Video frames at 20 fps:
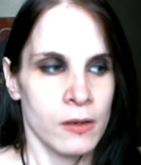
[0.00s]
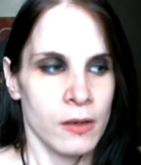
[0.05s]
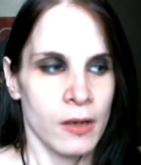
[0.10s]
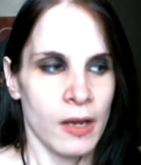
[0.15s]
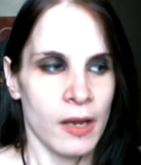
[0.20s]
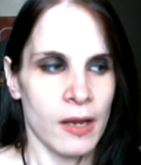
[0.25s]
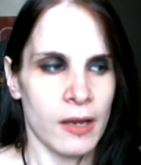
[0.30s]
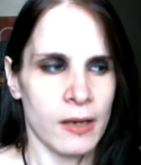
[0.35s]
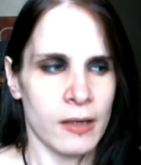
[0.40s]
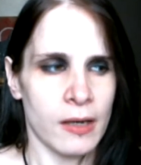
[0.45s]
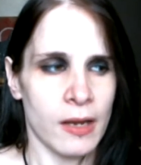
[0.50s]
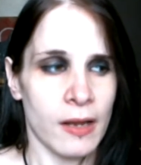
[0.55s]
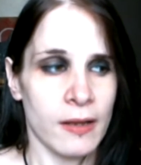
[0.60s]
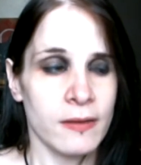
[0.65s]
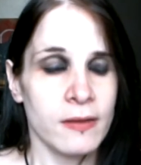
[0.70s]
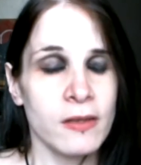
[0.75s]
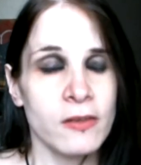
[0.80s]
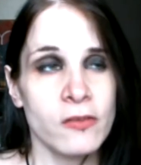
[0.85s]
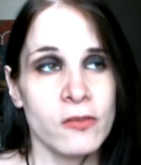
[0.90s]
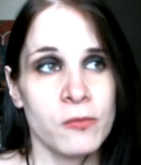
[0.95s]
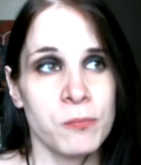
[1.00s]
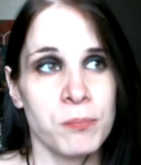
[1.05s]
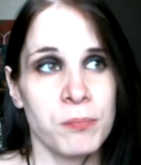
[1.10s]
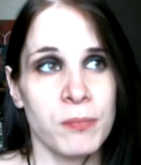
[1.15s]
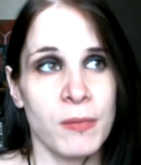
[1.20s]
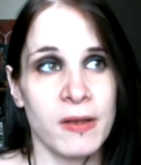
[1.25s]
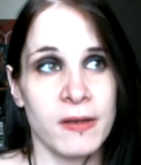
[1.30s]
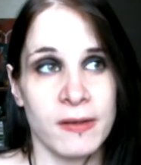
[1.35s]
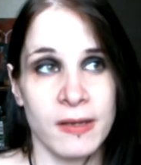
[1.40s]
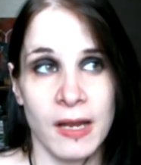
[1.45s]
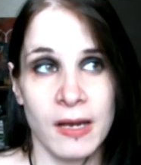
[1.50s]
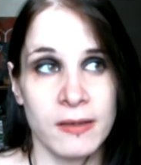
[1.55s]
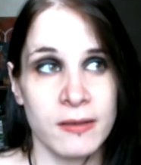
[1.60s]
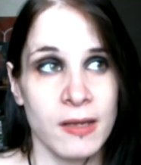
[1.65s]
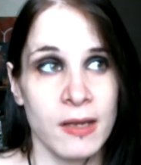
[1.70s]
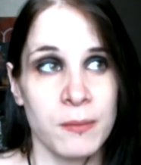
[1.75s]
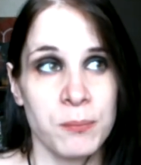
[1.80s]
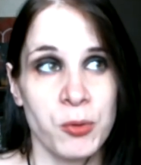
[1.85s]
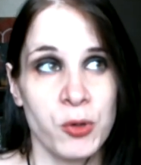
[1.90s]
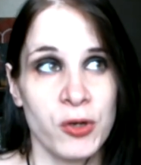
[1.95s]
And at
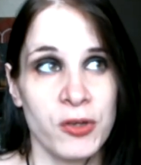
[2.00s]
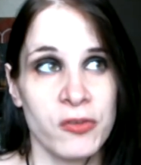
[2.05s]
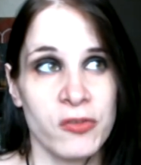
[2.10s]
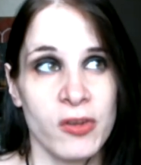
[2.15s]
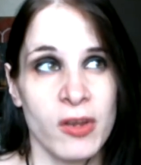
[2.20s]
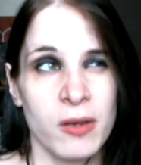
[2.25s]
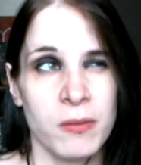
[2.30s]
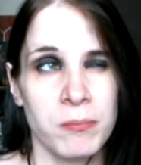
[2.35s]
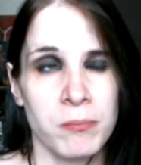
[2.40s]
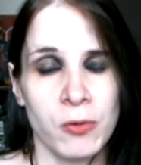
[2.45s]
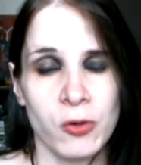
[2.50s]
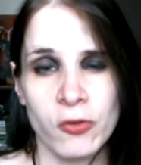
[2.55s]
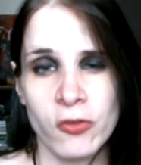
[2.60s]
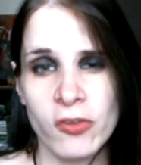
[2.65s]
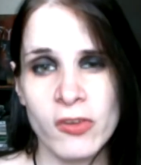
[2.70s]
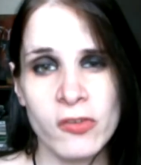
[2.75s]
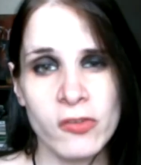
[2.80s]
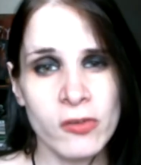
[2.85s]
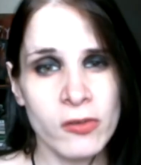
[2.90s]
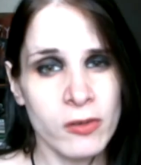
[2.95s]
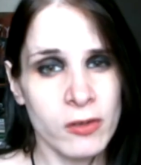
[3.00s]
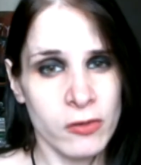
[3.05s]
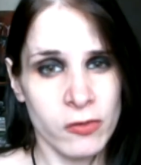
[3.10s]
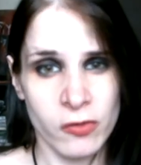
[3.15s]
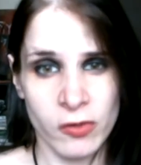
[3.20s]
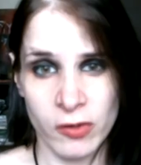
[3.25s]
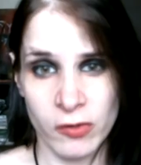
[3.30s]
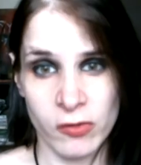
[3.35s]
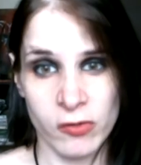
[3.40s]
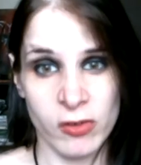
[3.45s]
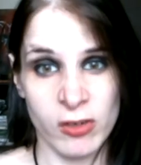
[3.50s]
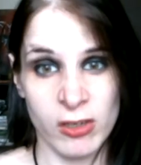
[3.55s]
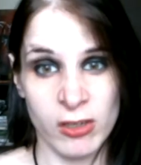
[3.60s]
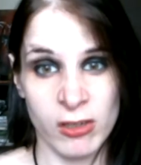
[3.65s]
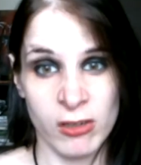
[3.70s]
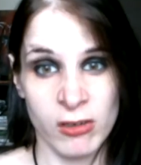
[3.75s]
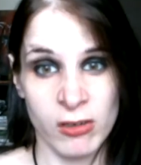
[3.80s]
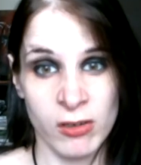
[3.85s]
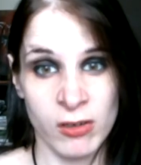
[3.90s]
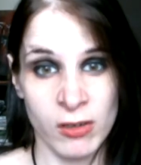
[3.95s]
that point in time, Mercy's only 16,
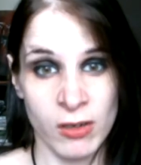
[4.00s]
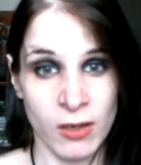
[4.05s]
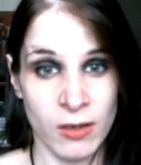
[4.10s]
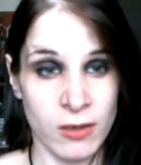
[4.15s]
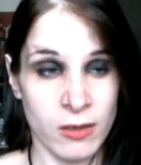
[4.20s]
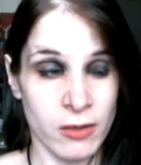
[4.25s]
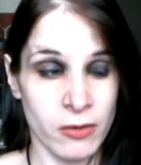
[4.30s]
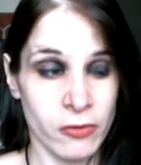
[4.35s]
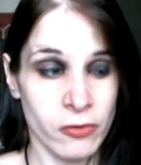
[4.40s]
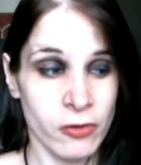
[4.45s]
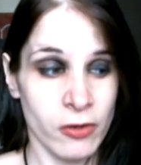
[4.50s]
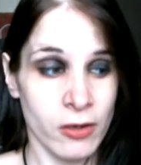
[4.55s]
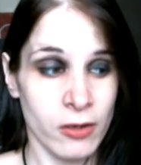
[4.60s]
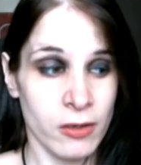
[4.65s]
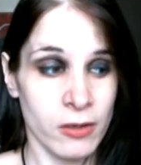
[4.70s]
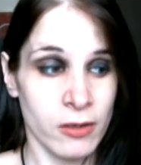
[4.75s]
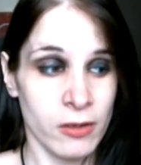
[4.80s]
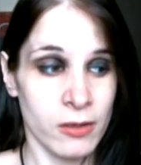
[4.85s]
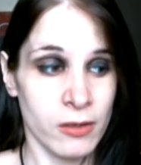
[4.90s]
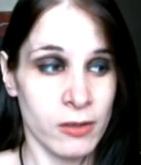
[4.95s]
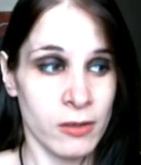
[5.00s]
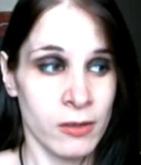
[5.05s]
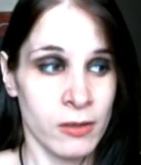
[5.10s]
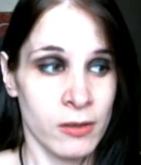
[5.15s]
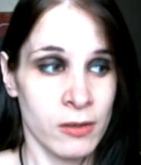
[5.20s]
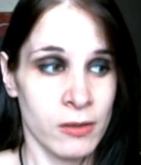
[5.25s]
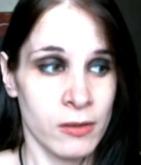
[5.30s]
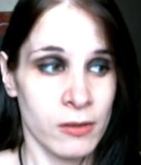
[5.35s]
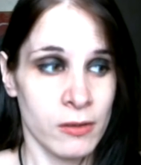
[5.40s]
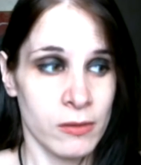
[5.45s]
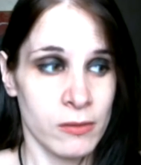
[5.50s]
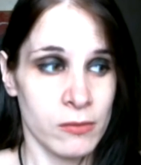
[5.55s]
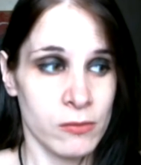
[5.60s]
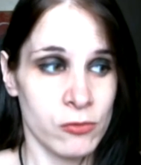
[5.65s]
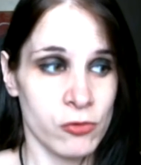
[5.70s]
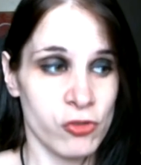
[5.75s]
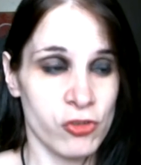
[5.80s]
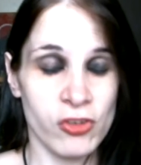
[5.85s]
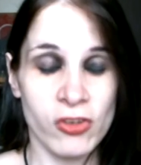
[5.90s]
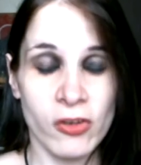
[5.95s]
and this guy,
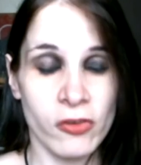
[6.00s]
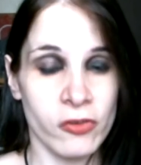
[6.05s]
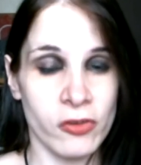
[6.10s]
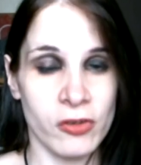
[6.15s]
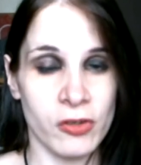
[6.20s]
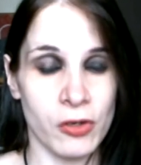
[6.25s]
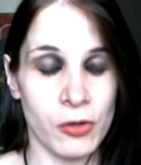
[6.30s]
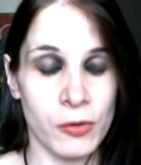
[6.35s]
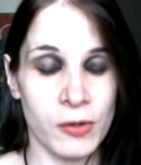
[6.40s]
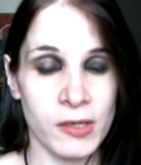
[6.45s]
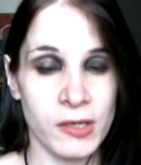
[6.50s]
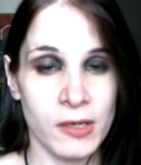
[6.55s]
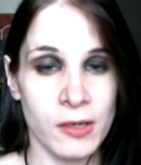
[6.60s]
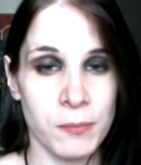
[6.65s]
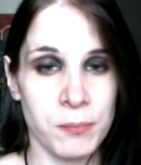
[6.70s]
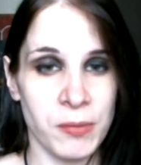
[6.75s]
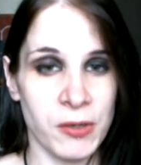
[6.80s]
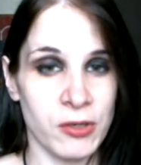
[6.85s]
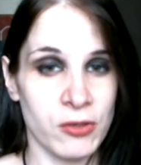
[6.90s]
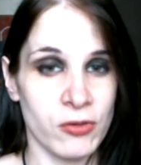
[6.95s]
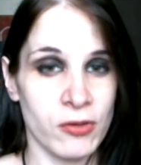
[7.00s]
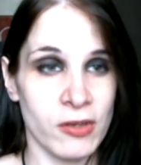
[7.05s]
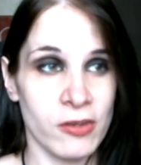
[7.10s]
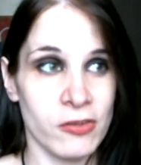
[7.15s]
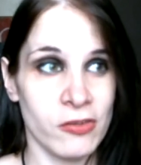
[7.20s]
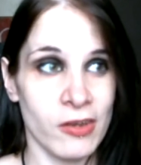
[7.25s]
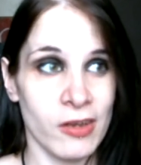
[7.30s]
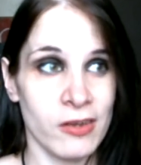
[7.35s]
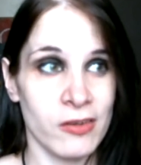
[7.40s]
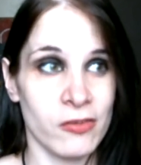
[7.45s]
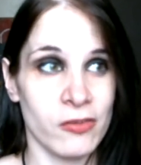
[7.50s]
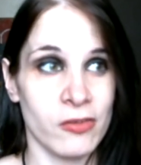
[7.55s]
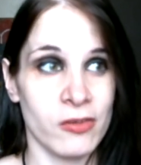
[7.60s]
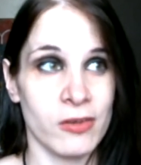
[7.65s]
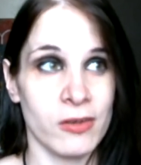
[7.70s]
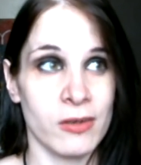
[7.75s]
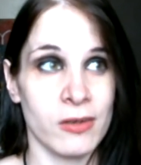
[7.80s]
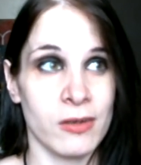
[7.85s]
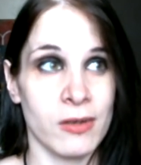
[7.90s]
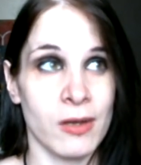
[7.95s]
she doesn't know it yet, but this guy is
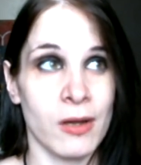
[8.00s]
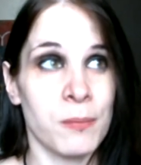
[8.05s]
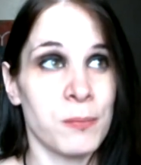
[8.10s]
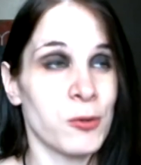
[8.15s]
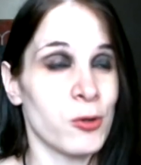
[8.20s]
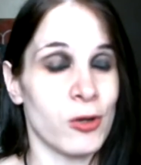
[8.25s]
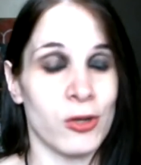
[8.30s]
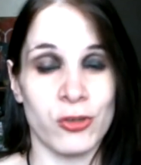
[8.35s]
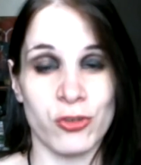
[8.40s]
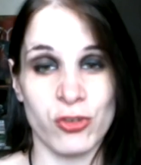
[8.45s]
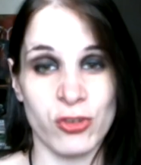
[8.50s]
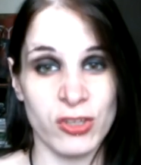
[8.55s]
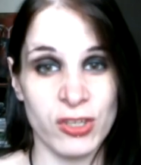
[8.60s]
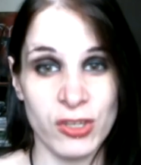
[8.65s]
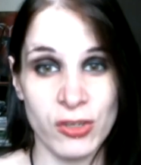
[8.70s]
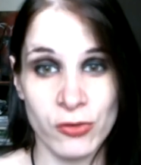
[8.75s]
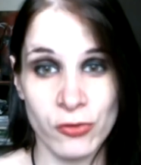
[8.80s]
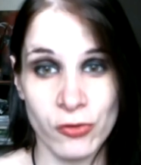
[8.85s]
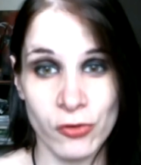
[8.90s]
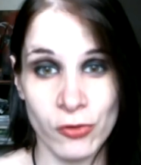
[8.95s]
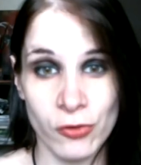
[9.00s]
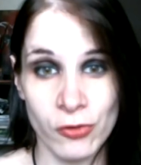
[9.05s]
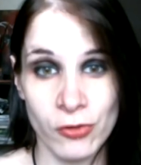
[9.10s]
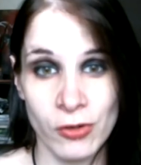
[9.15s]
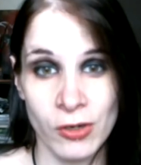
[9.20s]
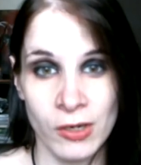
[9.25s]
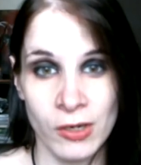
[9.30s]
a couple hundred years old,